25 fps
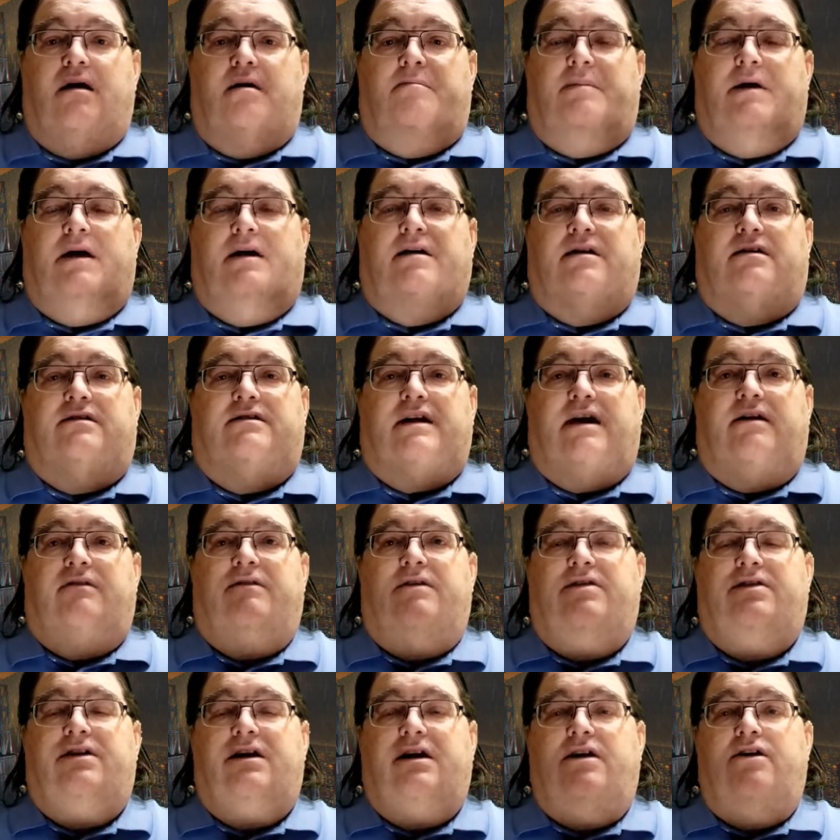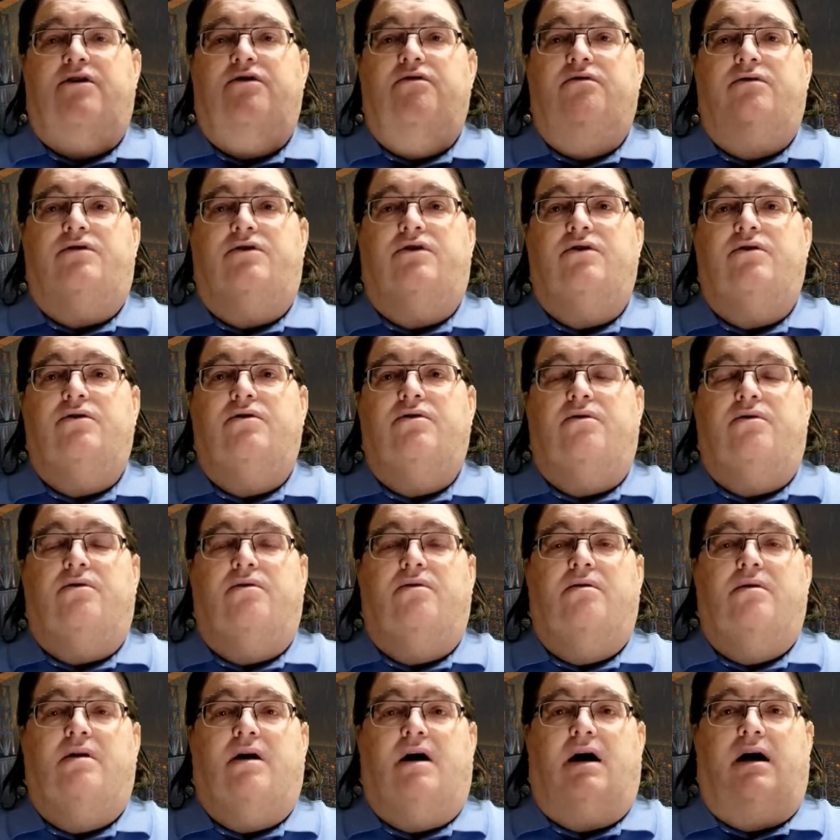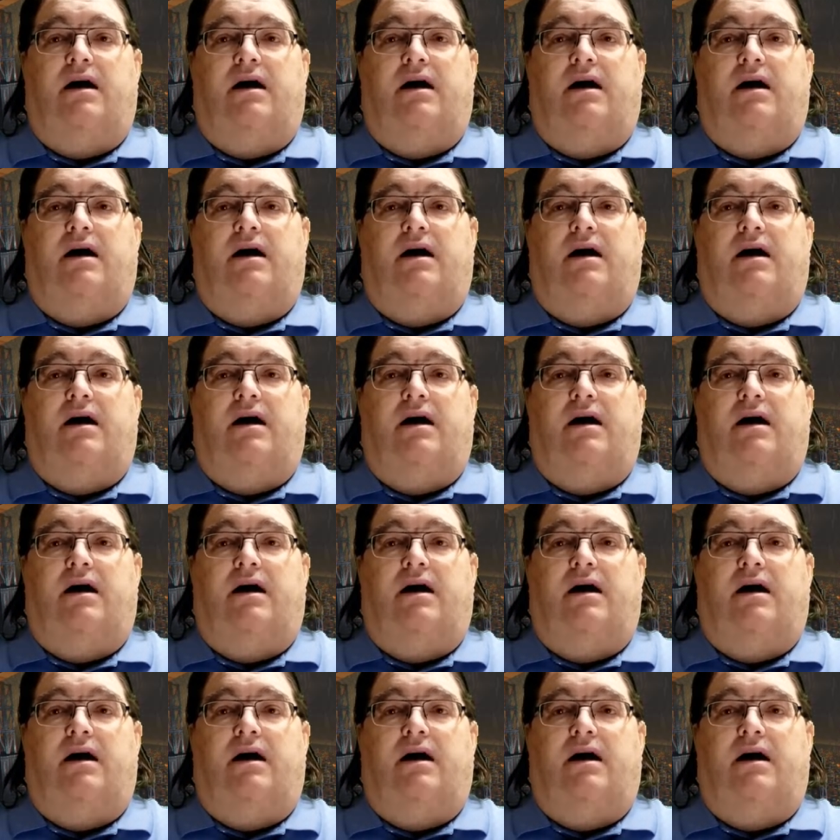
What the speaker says: because everything you do